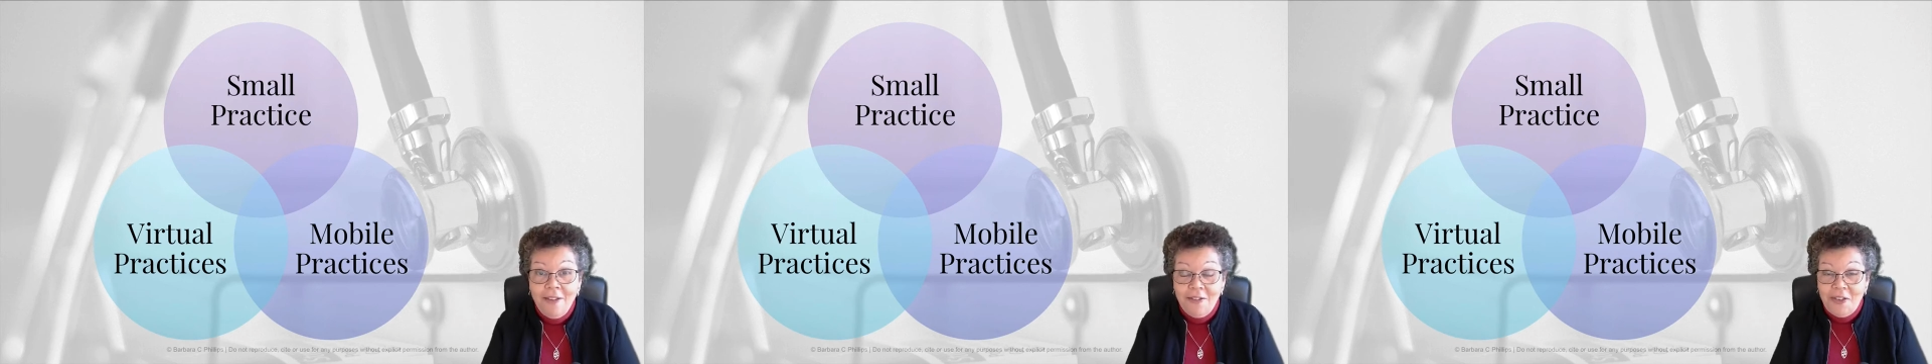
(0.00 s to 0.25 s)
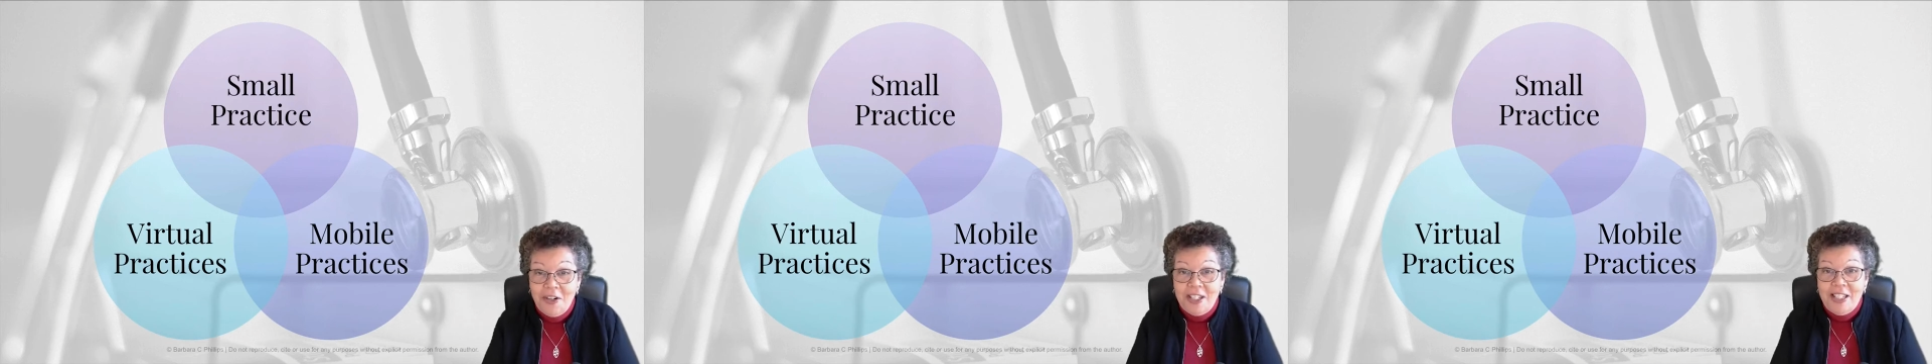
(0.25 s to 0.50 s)

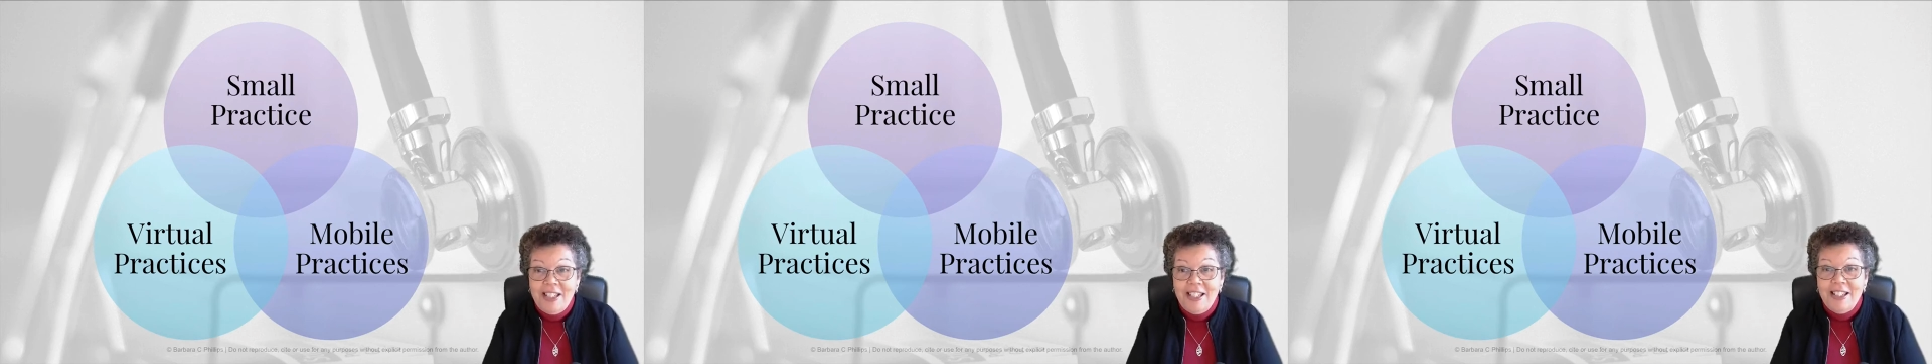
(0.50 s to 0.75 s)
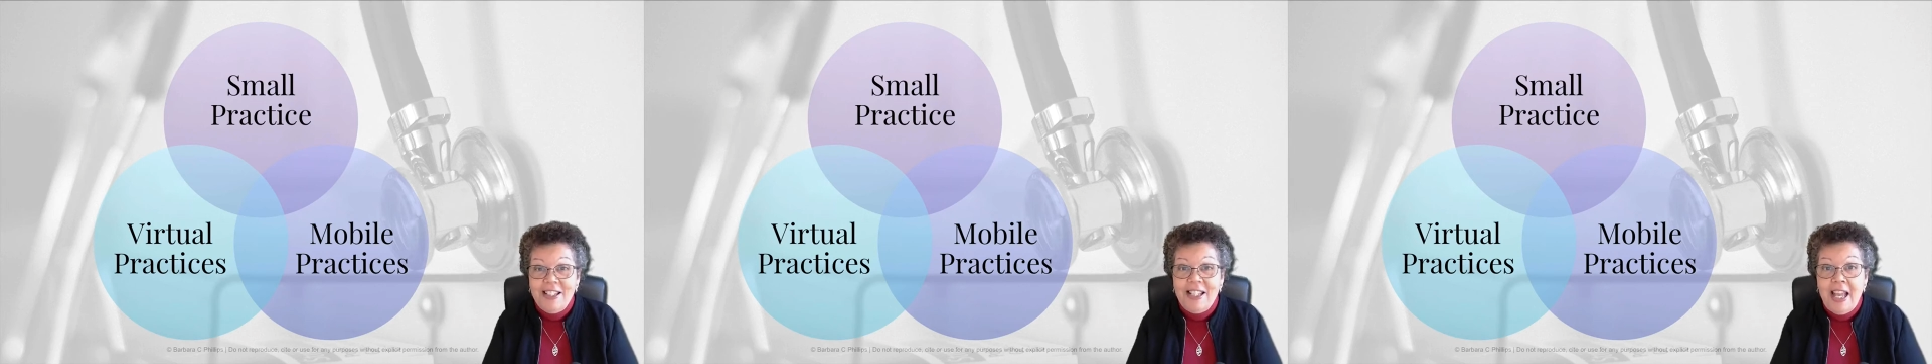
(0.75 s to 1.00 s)
for
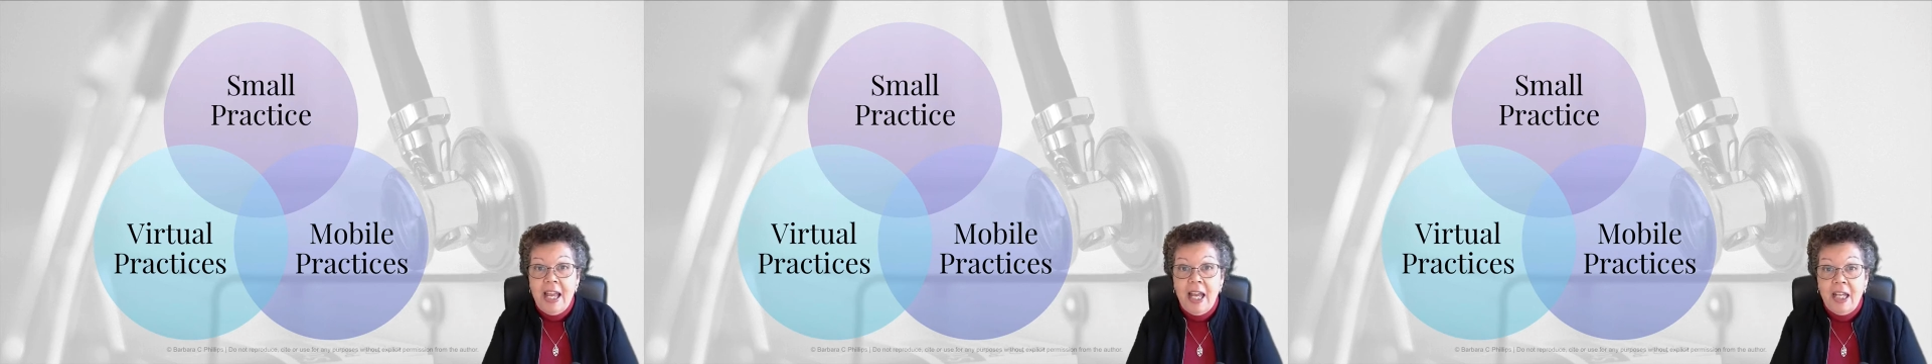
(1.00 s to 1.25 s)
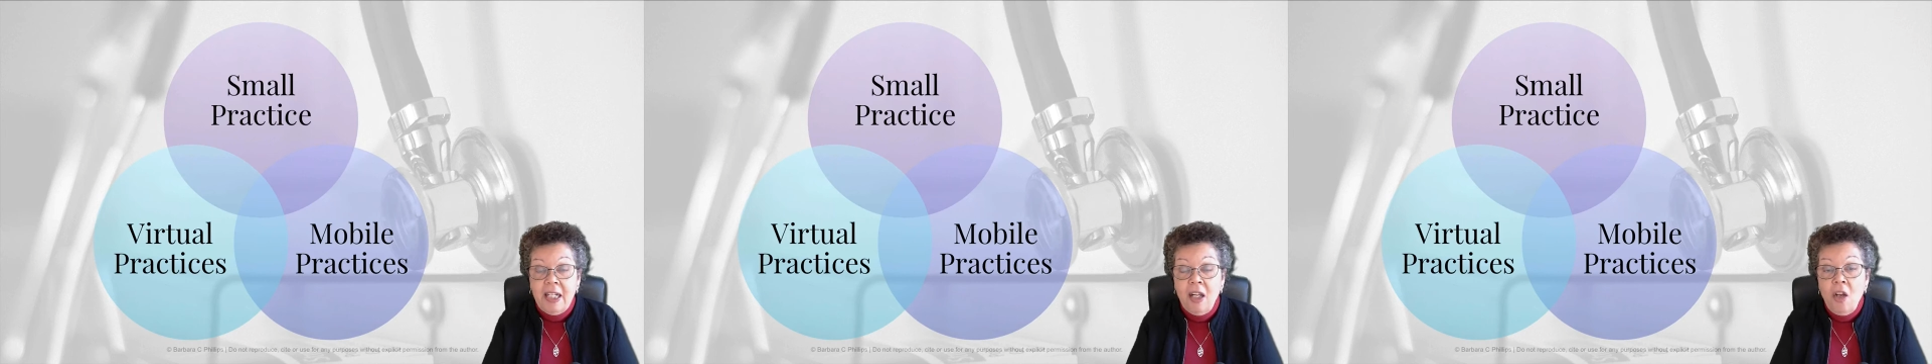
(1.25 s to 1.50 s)
instance,
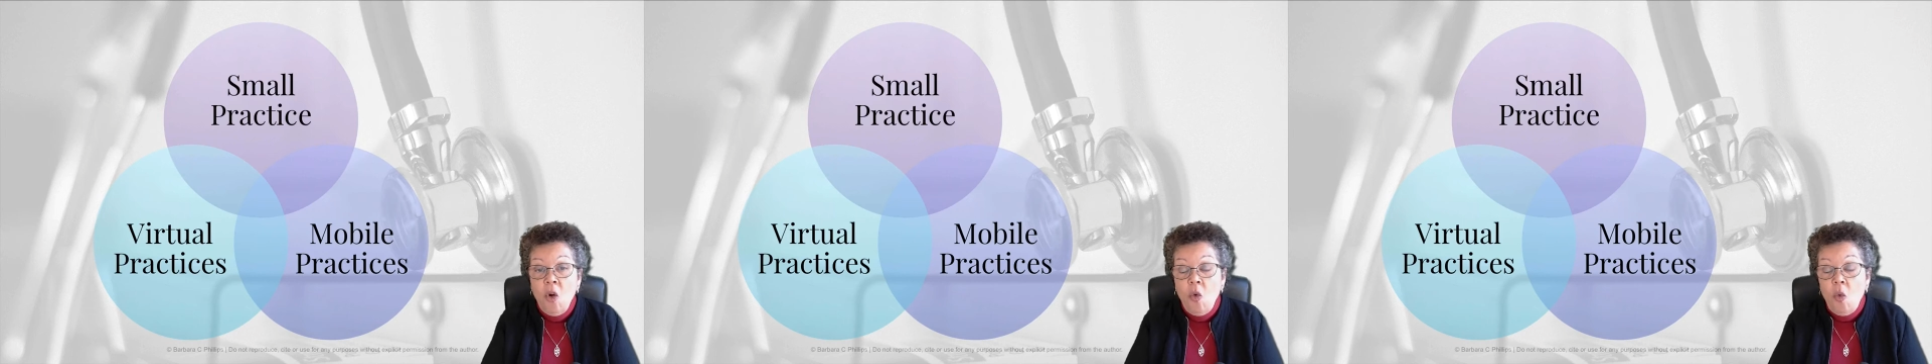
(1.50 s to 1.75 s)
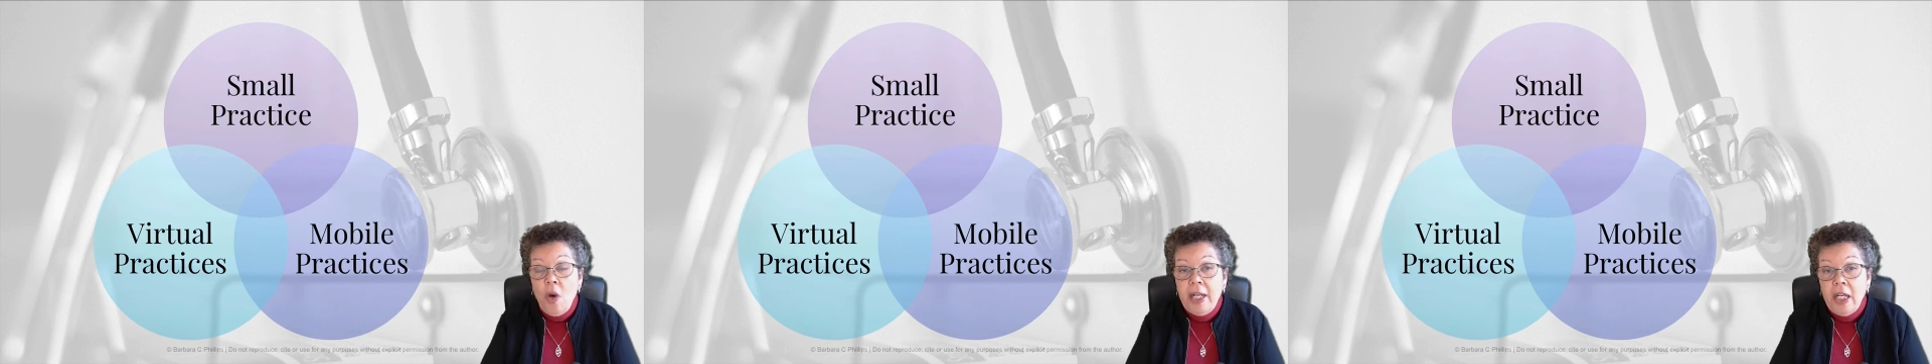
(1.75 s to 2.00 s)
and
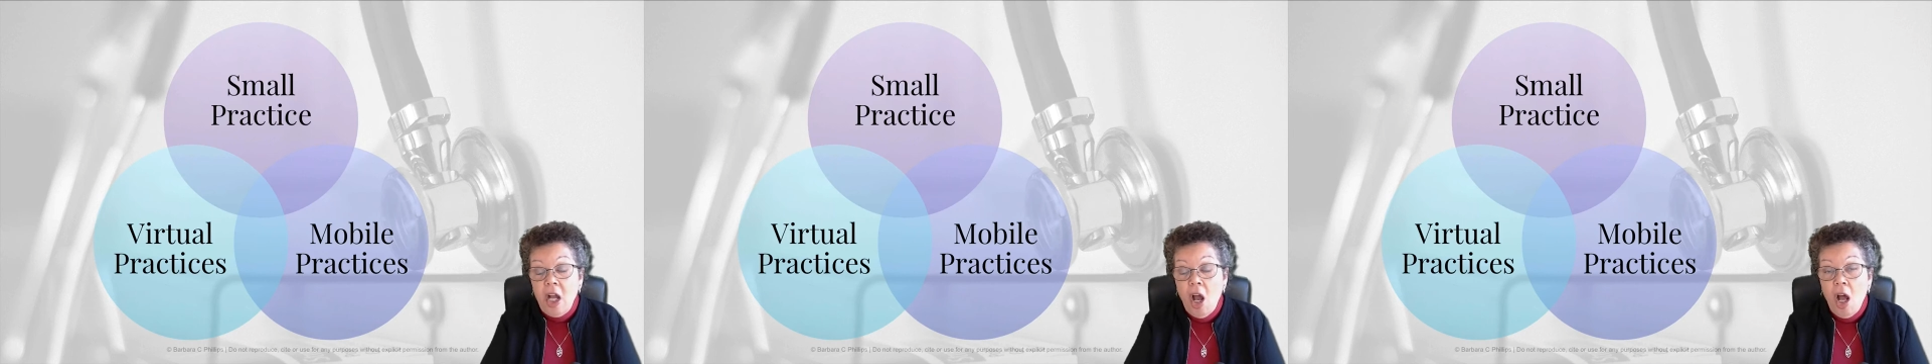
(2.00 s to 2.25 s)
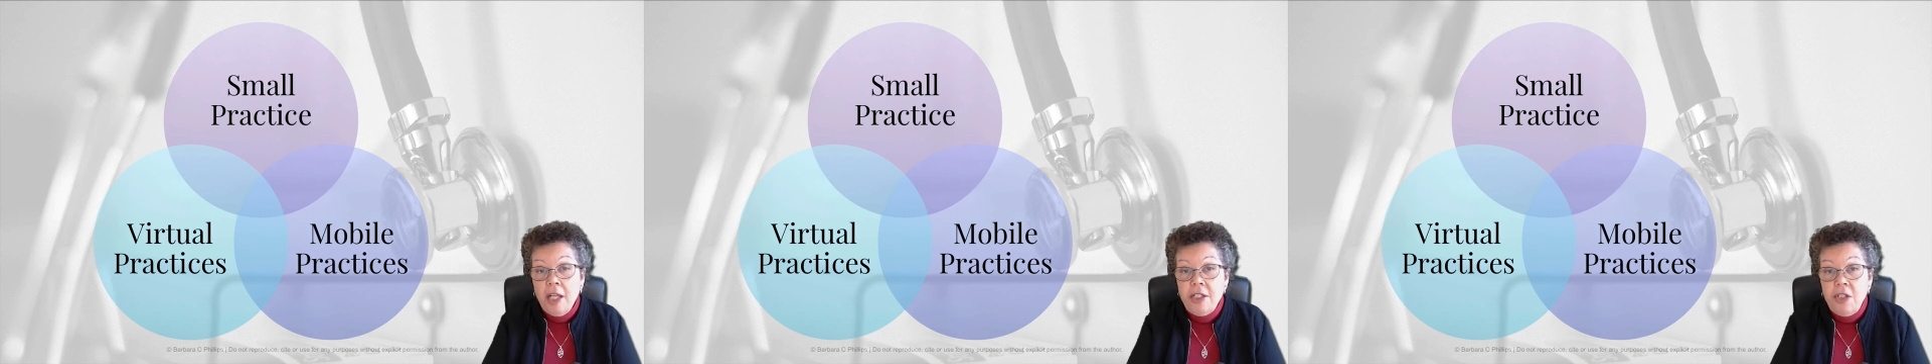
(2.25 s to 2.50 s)
what it
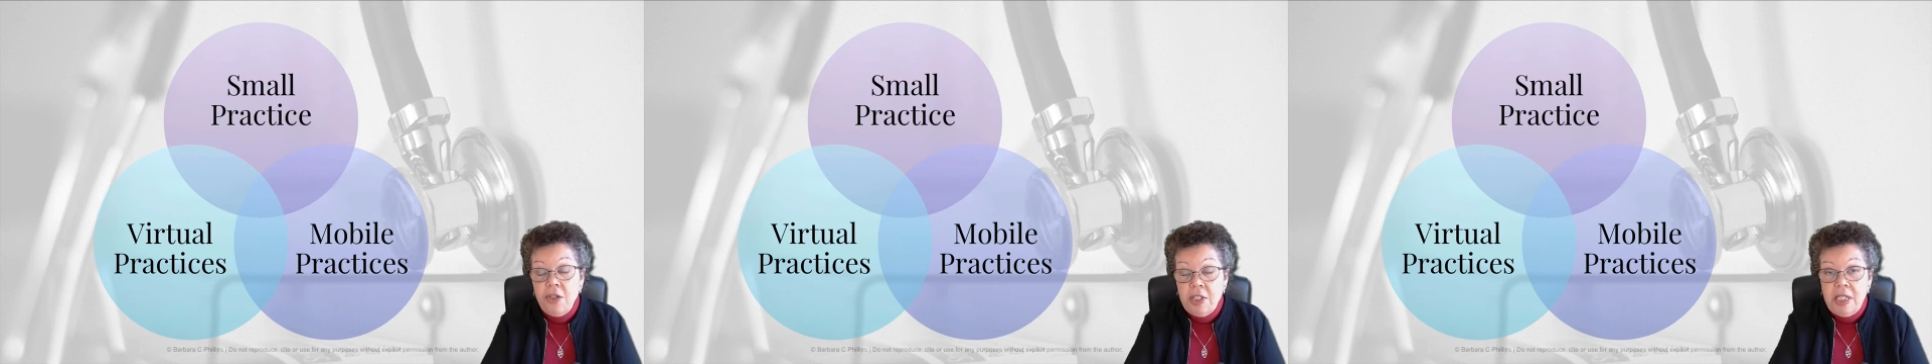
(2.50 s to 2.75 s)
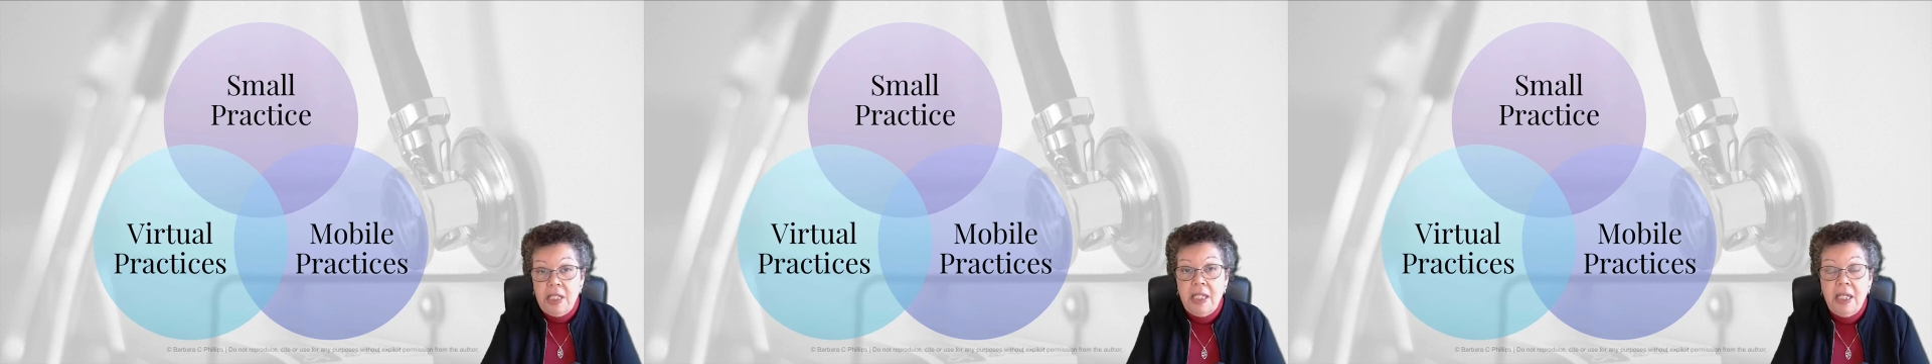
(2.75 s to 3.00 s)
costs you to
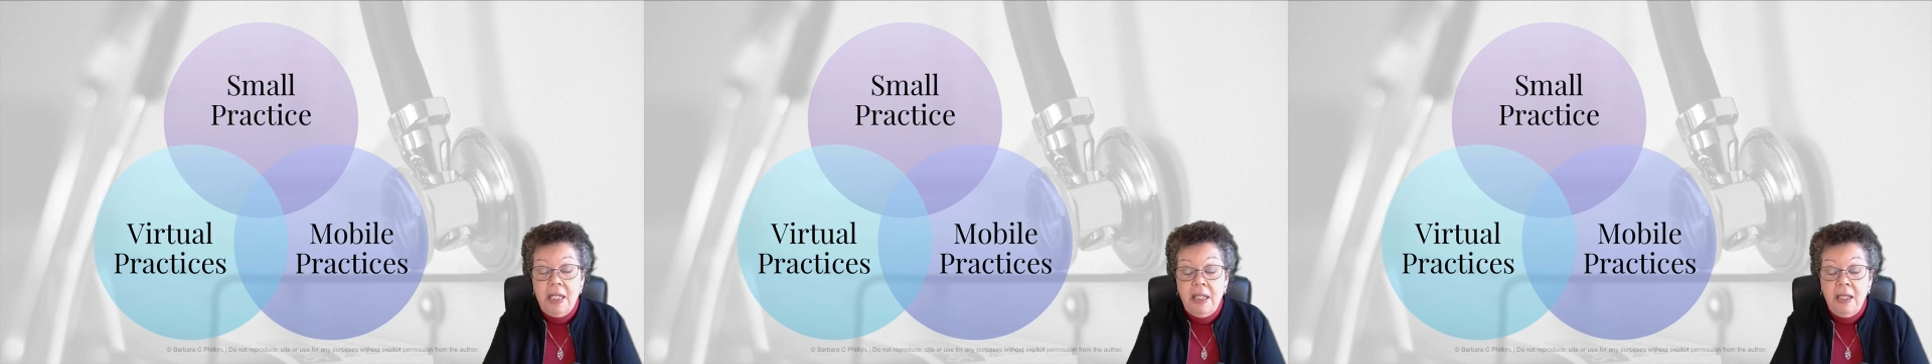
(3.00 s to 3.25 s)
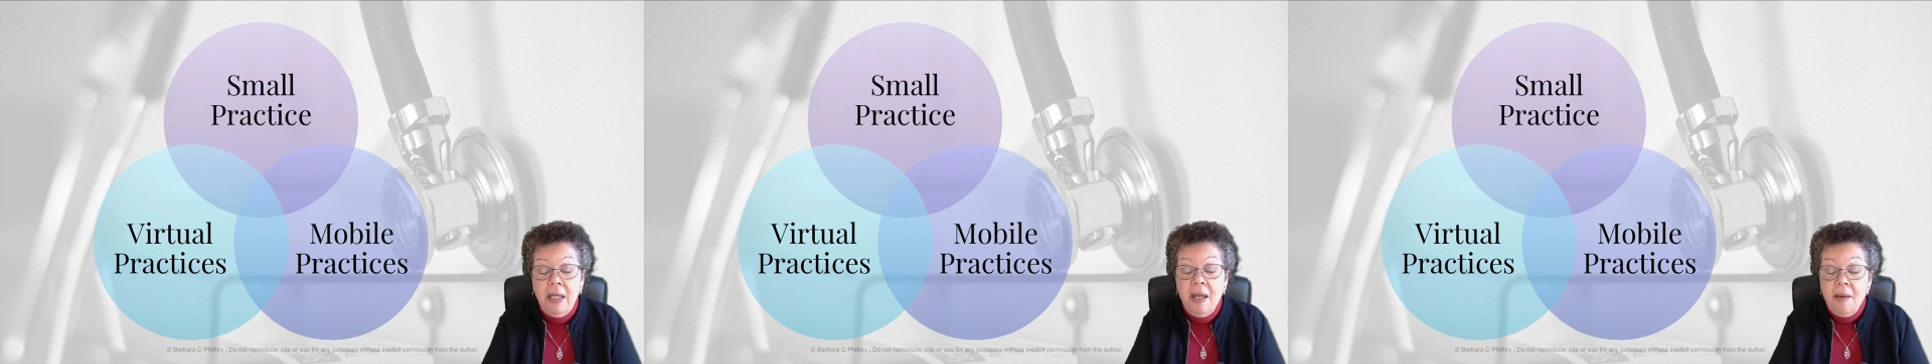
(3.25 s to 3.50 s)
see